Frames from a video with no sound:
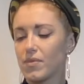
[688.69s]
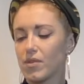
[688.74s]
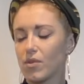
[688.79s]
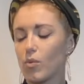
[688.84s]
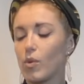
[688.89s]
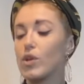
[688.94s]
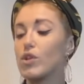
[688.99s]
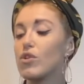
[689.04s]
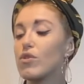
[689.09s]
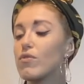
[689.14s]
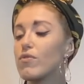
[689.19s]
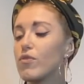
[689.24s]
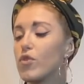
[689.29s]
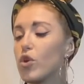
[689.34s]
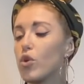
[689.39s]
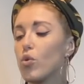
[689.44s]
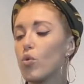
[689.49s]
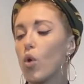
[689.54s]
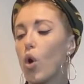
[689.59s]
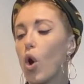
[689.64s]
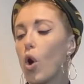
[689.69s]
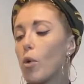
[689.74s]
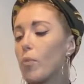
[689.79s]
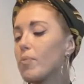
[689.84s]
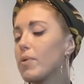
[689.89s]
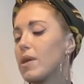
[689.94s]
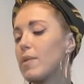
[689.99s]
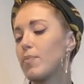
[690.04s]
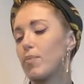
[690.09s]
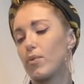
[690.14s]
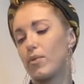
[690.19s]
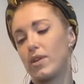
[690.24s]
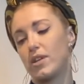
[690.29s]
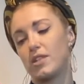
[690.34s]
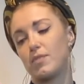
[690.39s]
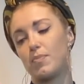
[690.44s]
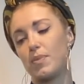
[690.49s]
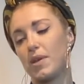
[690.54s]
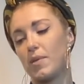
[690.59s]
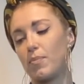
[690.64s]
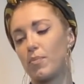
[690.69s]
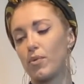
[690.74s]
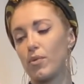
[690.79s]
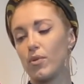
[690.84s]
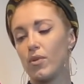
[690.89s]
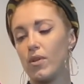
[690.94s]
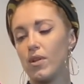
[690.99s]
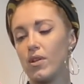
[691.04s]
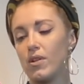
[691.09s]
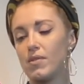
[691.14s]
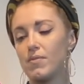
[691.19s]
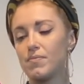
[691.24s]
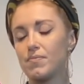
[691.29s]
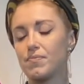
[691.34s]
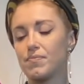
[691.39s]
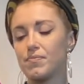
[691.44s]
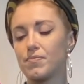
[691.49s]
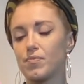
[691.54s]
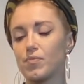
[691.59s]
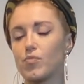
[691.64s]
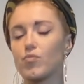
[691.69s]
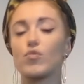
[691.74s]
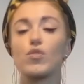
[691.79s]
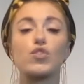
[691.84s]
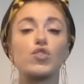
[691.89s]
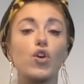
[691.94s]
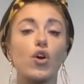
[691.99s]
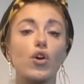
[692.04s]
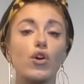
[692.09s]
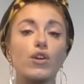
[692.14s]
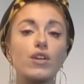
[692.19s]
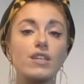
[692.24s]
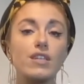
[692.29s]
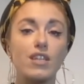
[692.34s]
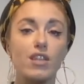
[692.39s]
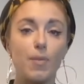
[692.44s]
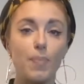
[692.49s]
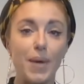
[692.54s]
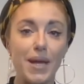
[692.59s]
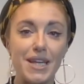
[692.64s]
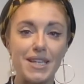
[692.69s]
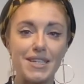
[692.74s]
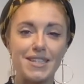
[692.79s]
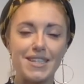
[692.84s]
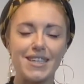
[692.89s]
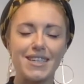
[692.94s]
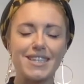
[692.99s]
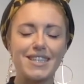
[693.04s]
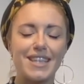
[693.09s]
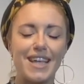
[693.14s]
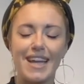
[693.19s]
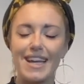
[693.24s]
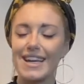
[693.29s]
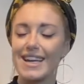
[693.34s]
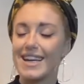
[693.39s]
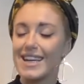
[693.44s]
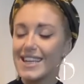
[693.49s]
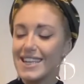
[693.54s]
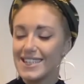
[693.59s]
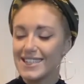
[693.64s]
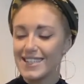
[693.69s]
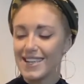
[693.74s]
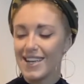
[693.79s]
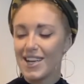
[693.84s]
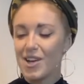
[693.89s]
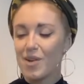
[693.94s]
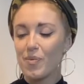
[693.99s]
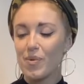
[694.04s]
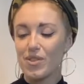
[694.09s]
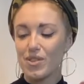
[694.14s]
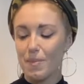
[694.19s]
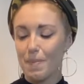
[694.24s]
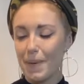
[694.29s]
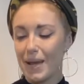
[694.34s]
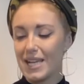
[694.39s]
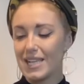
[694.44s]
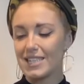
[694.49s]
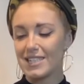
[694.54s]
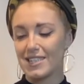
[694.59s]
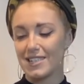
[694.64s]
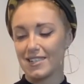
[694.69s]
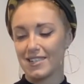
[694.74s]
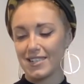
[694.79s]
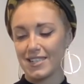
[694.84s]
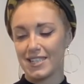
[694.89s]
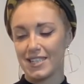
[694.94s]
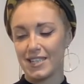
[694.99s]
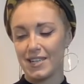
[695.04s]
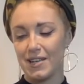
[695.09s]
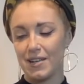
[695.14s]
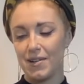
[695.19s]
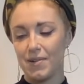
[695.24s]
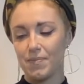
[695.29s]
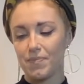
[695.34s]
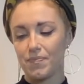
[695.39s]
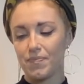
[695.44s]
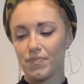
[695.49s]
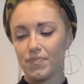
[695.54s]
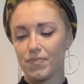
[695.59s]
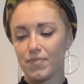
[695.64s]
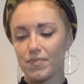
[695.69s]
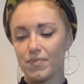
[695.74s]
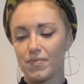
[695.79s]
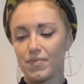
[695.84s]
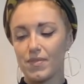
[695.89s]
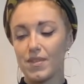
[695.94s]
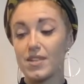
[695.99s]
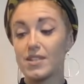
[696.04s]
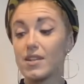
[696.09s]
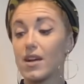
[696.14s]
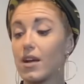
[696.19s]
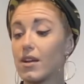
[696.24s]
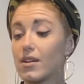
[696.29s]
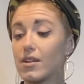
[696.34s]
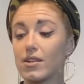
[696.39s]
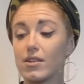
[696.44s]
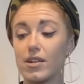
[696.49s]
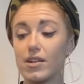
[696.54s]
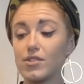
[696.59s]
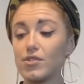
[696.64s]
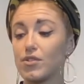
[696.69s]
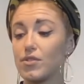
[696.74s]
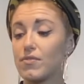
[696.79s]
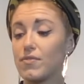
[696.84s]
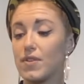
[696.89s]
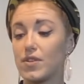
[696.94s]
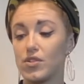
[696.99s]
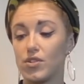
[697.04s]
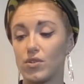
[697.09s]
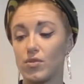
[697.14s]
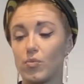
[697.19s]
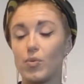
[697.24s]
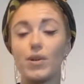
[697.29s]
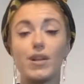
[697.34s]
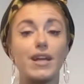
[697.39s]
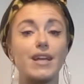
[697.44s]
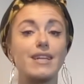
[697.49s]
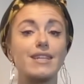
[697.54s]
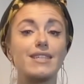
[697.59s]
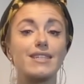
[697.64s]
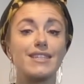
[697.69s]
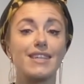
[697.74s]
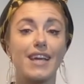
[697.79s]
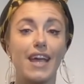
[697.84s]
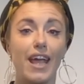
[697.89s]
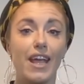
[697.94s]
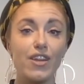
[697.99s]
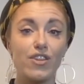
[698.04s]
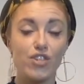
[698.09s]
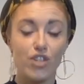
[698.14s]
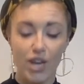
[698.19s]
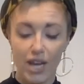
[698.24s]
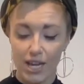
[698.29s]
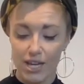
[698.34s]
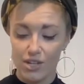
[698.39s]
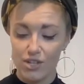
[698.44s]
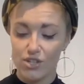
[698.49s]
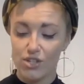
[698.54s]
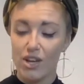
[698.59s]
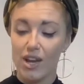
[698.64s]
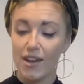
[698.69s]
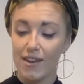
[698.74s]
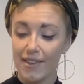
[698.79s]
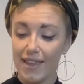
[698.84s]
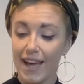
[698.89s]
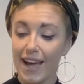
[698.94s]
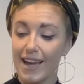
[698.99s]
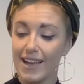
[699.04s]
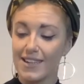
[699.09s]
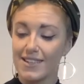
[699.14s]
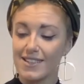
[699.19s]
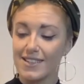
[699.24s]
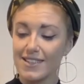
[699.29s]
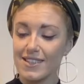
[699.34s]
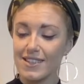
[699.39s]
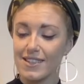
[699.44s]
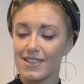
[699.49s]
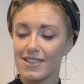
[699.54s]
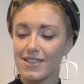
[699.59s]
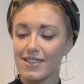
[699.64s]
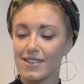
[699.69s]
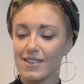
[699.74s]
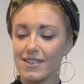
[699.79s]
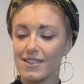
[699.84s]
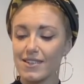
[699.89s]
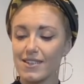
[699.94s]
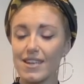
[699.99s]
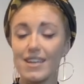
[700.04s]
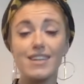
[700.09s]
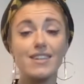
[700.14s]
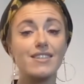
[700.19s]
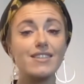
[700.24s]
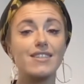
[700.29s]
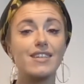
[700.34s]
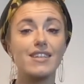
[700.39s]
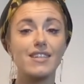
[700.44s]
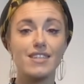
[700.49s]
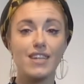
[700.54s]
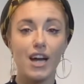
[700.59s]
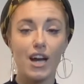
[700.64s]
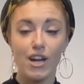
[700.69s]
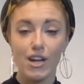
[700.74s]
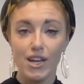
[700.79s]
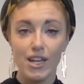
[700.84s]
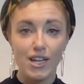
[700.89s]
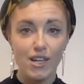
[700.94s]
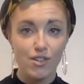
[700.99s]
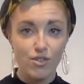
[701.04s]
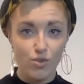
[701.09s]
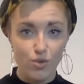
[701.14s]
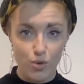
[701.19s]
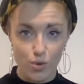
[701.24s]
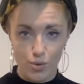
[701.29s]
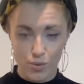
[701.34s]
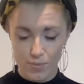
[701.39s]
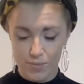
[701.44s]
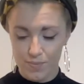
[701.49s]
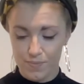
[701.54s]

When you view all people as people, return to the basics, then lead with the basics. This uncluttered vision will instigate change, and that is entirely true.